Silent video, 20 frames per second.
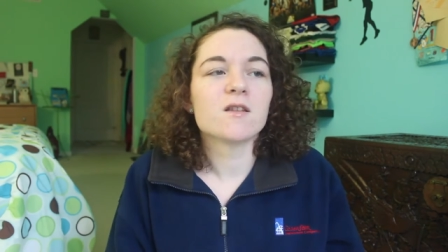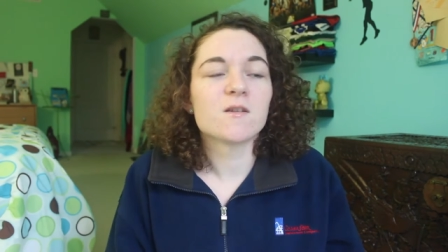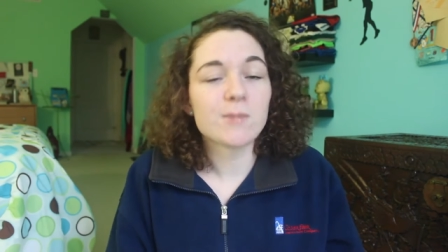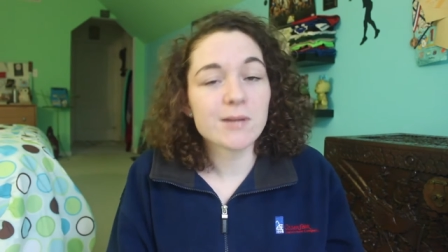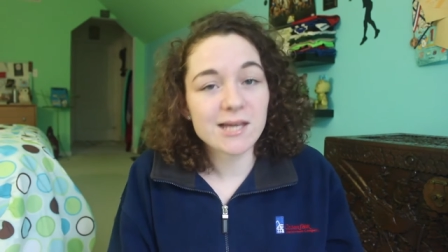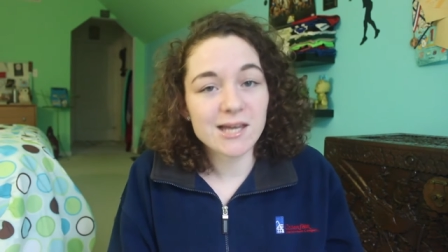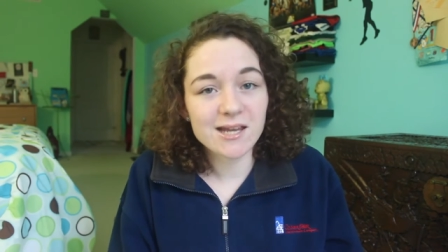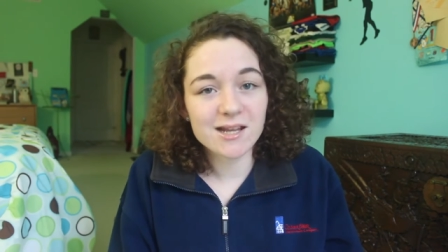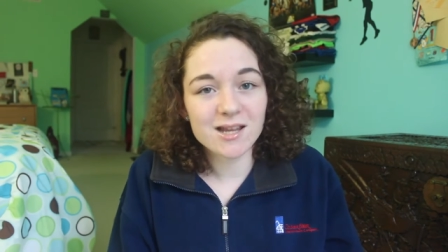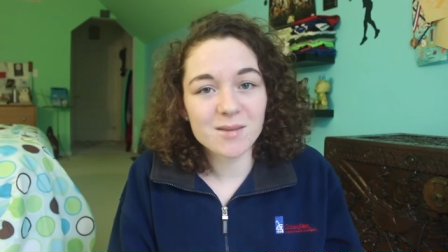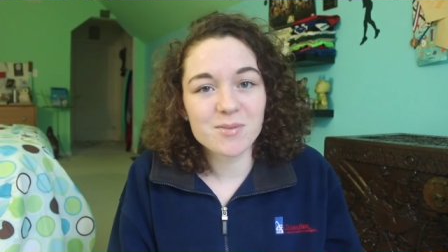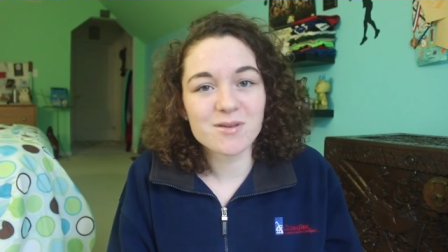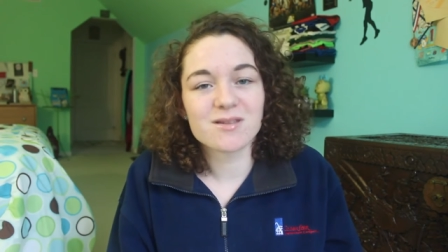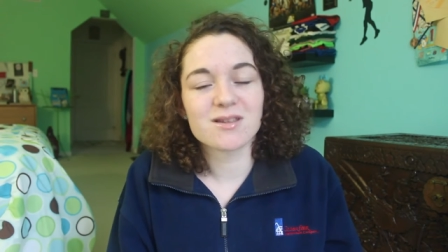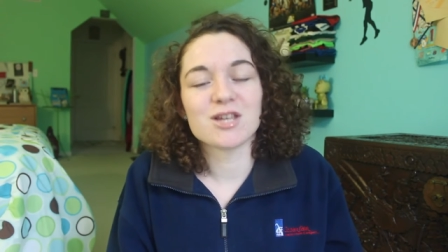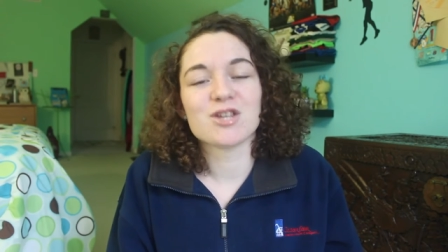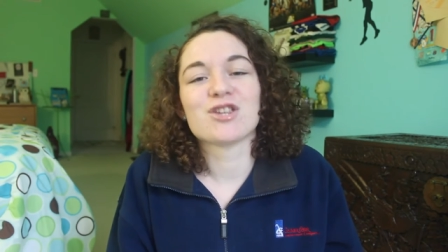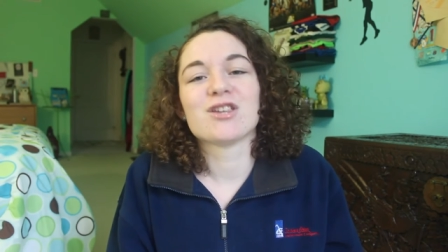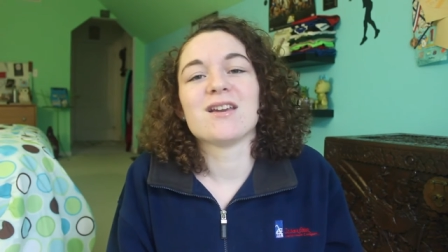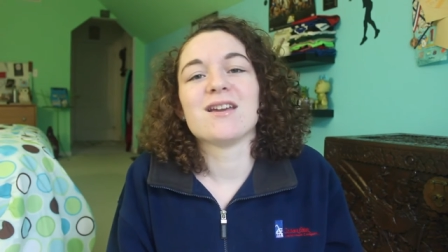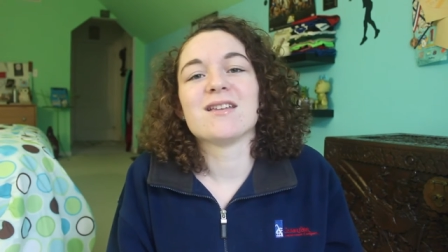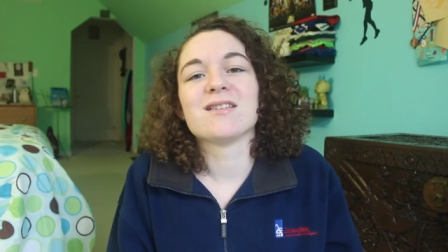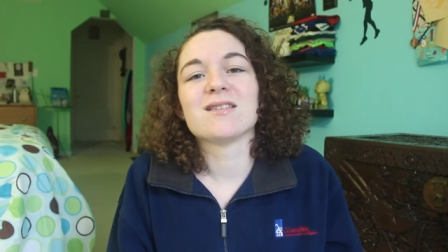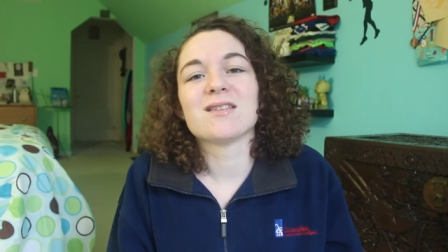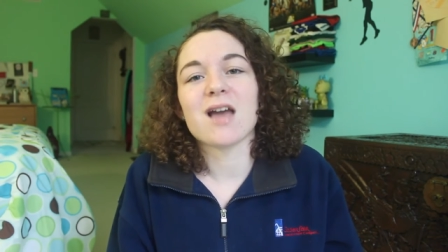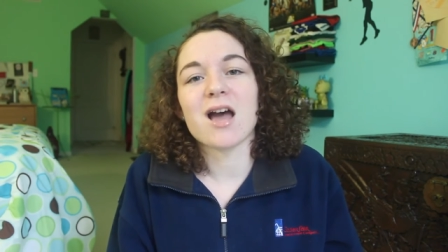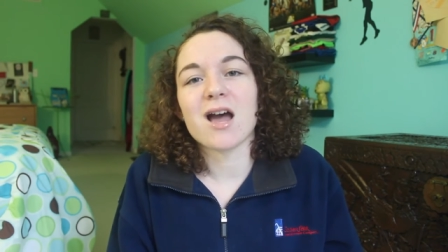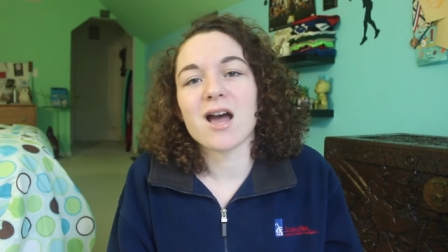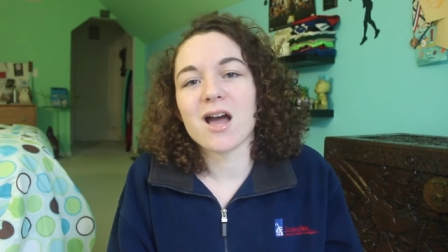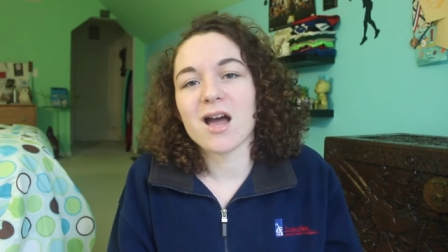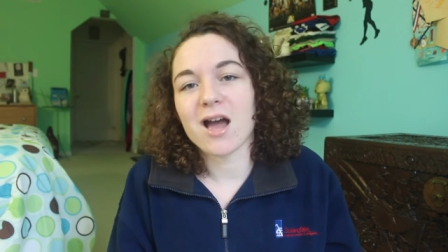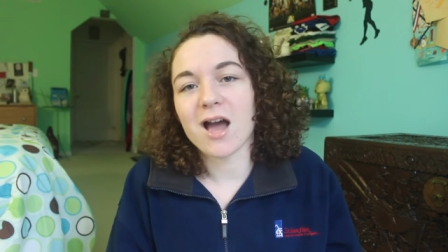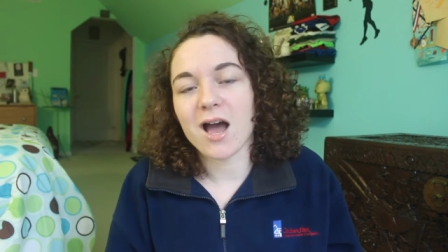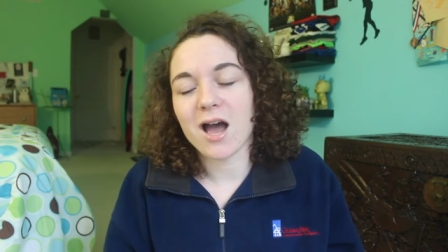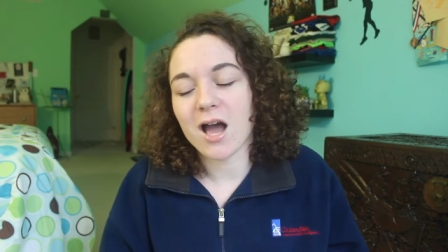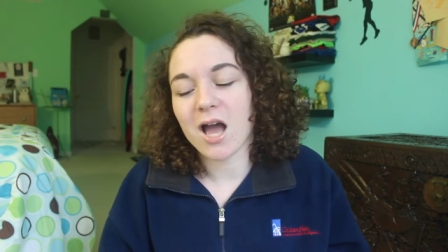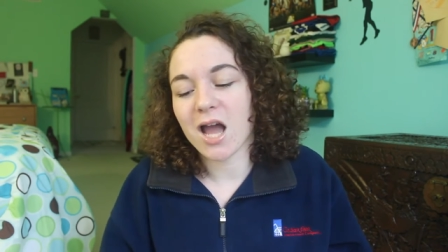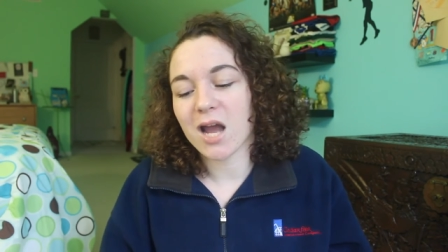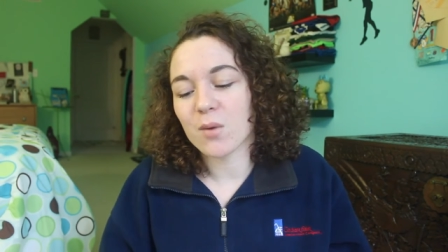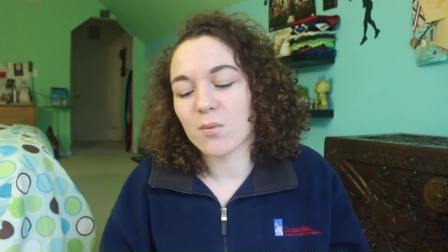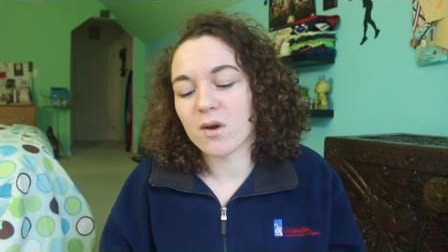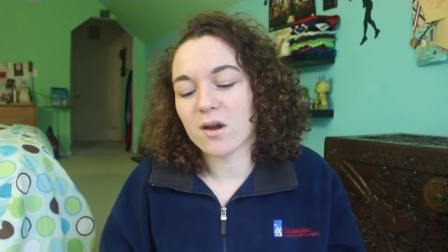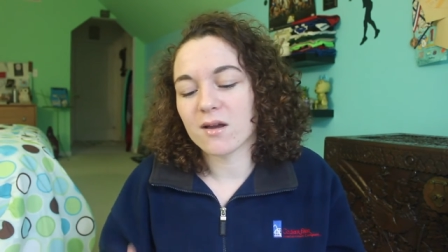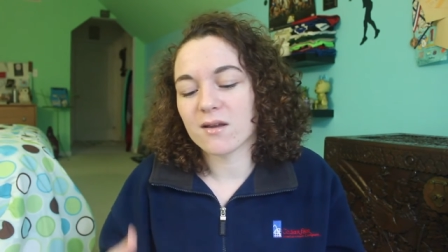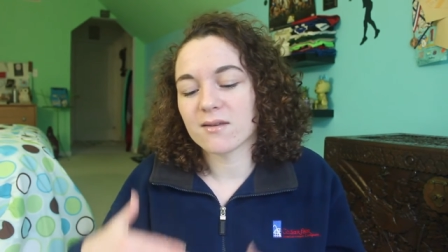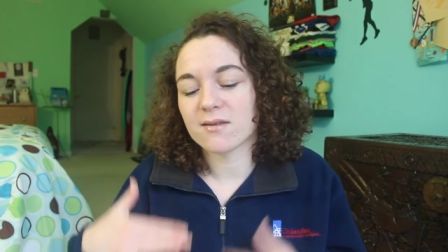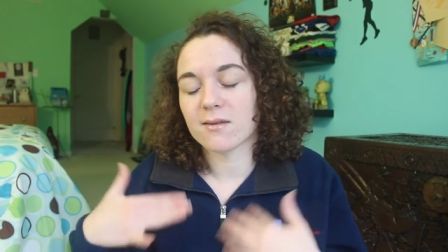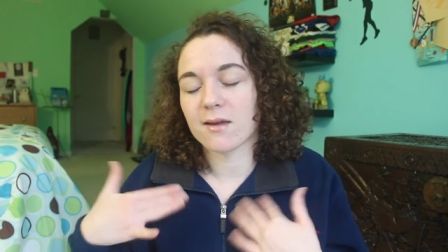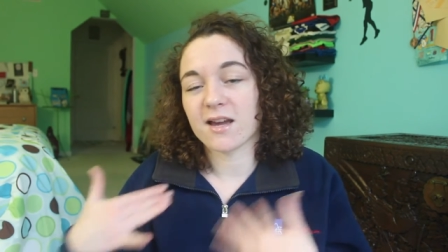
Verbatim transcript: Speaking of the positions, I was,